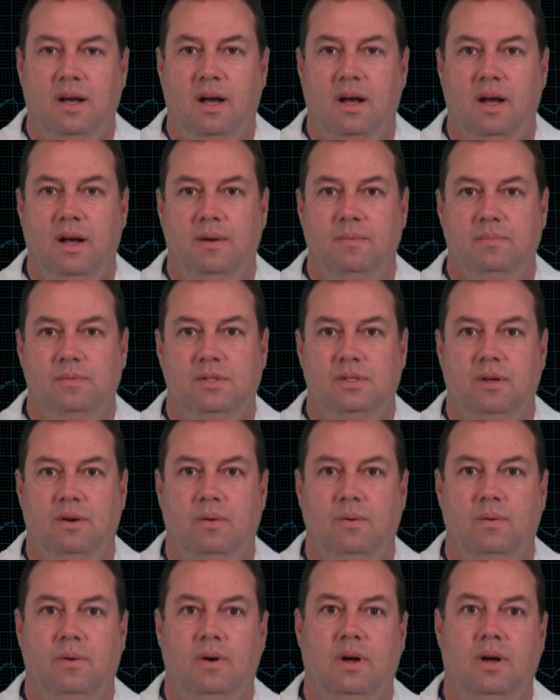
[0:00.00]
Um,
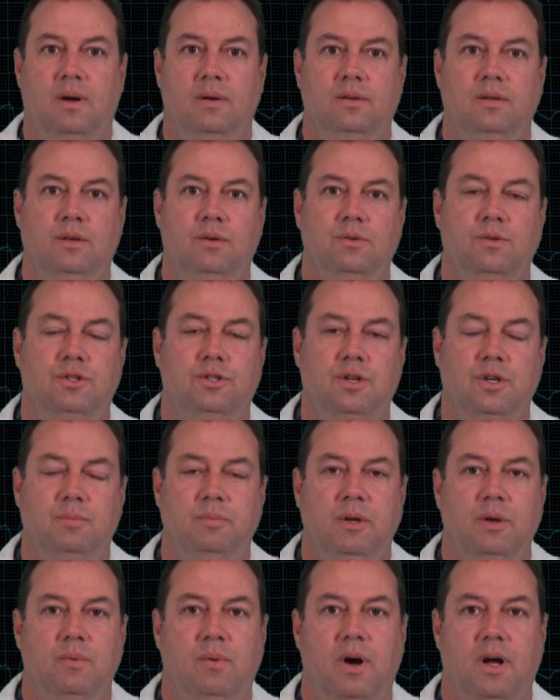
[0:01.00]
so uh, you should
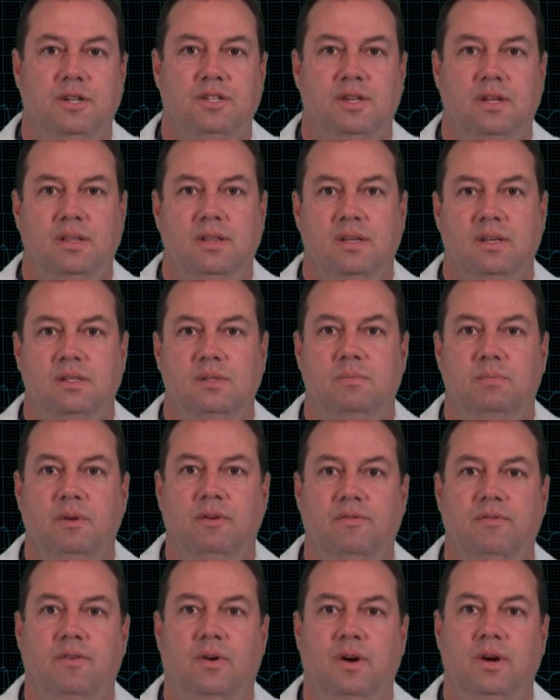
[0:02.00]
be watching this
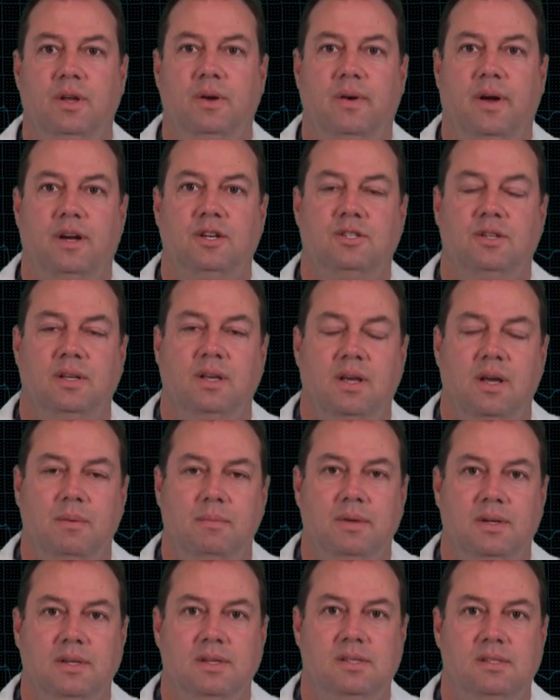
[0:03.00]
before you actually
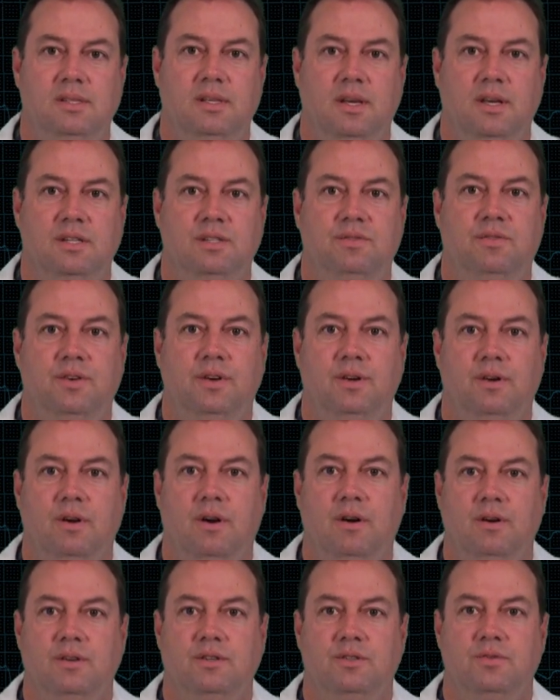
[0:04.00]
come in to see us for your
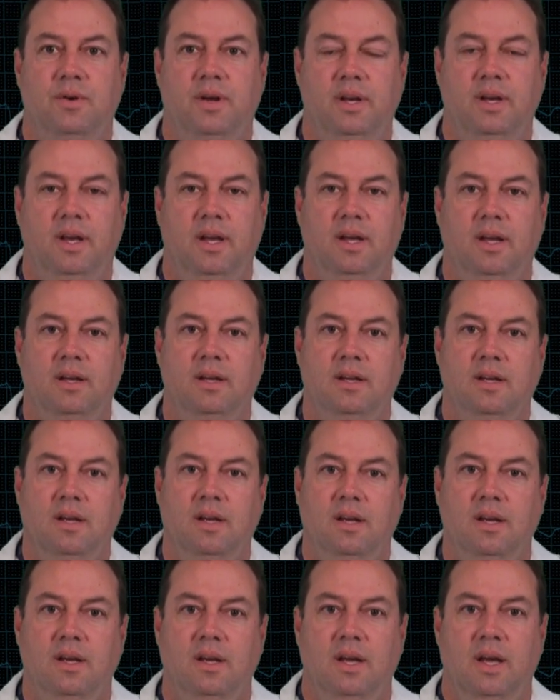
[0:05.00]
ART training.
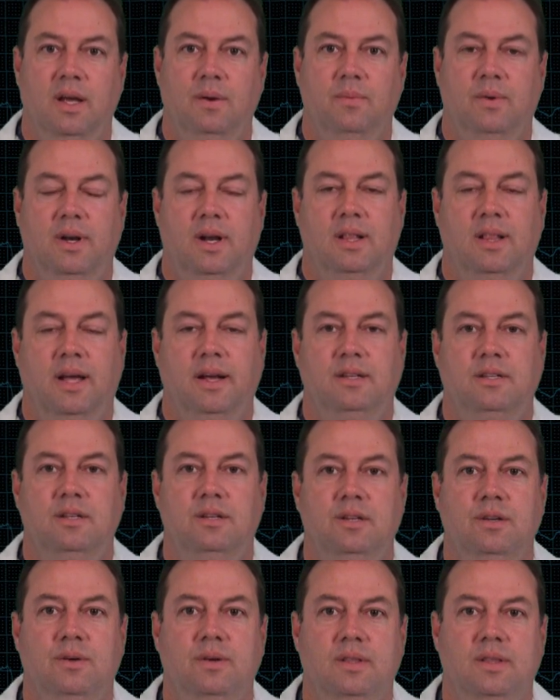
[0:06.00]
And what I'd like to
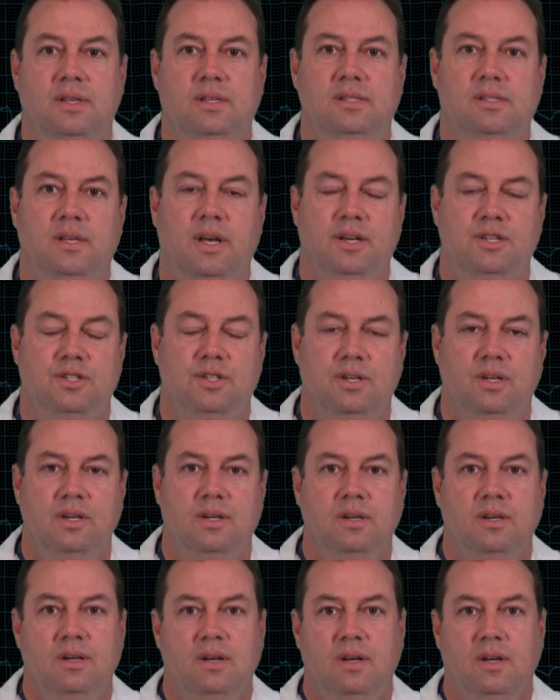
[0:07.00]
do in this
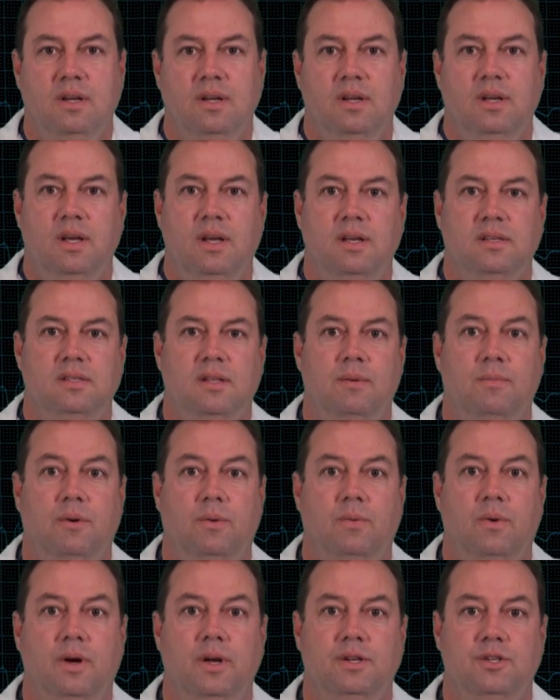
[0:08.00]
session is number
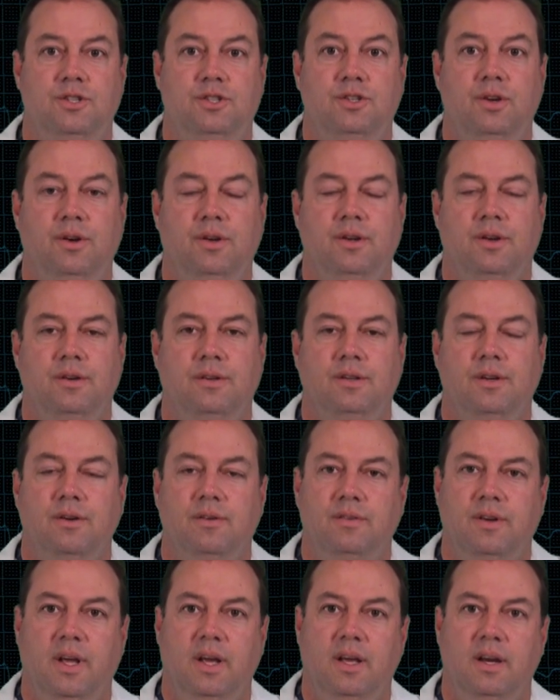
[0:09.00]
one, show you
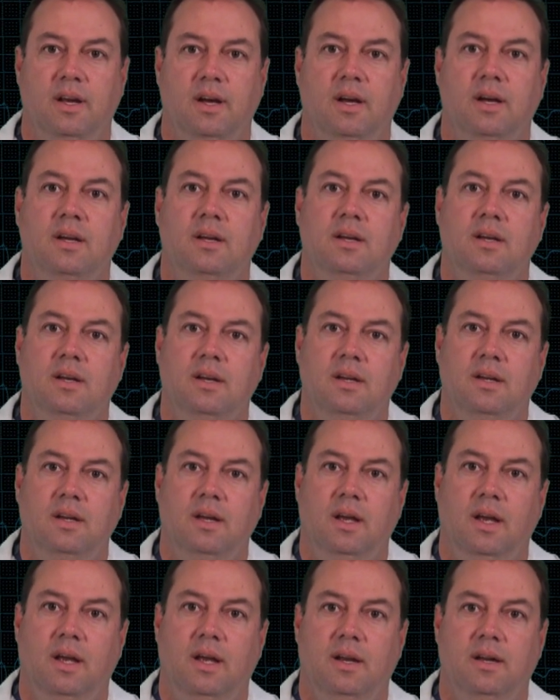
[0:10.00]
your data
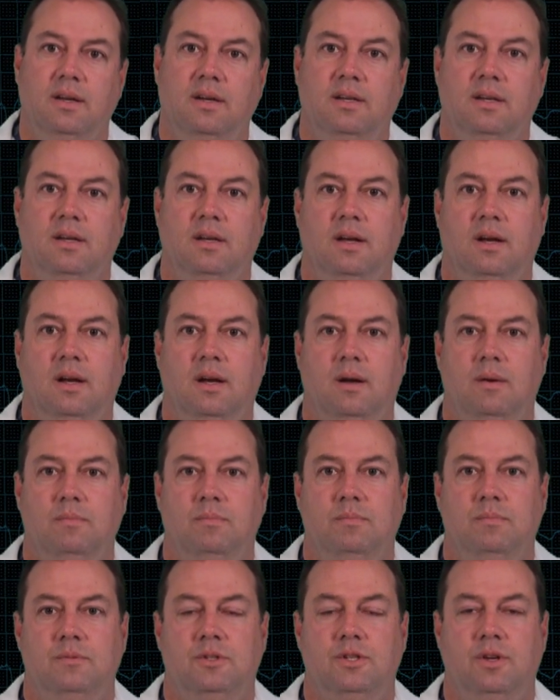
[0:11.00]
and
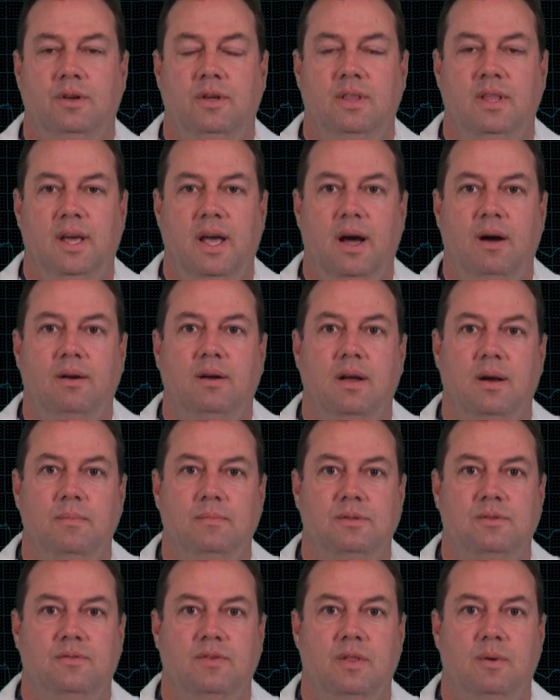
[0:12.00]
um, show you the
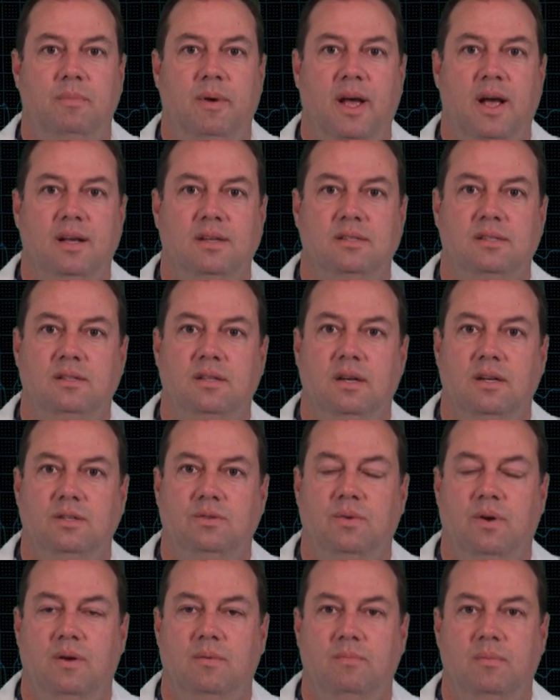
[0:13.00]
outcomes for the past uh,
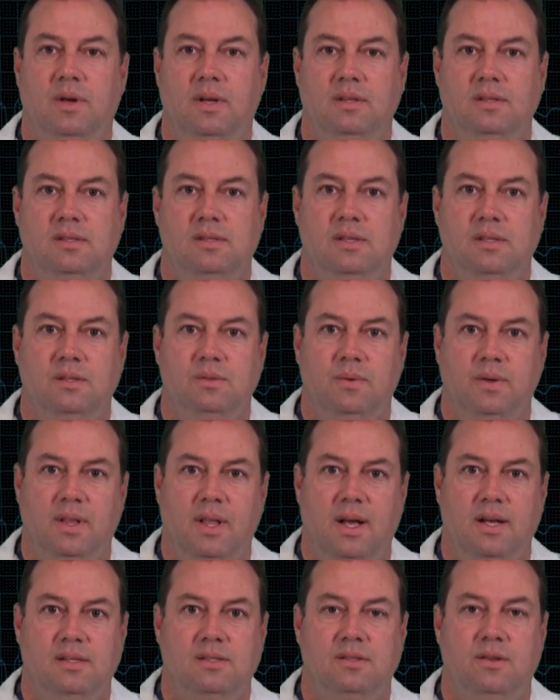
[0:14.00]
12 months since we
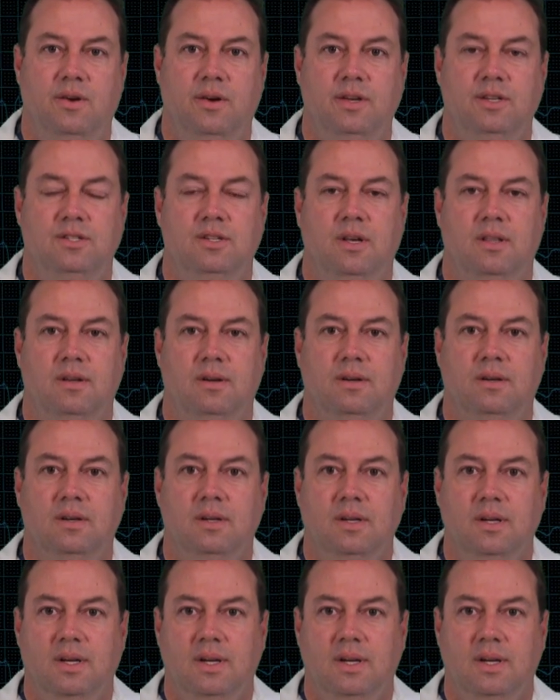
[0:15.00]
last saw each other.